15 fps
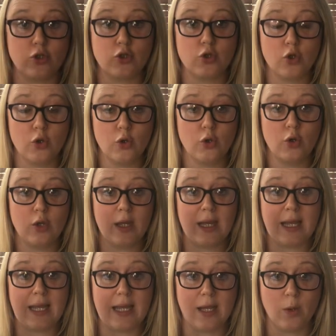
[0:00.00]
two
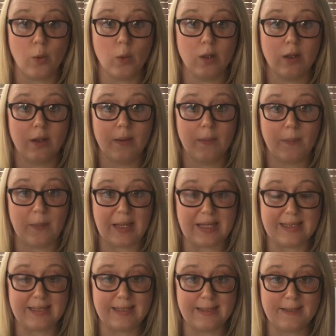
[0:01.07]
equal
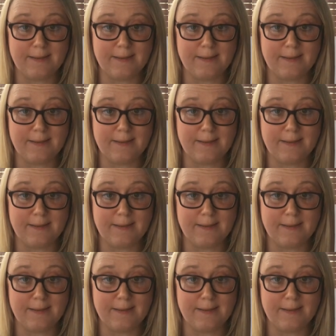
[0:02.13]
pieces.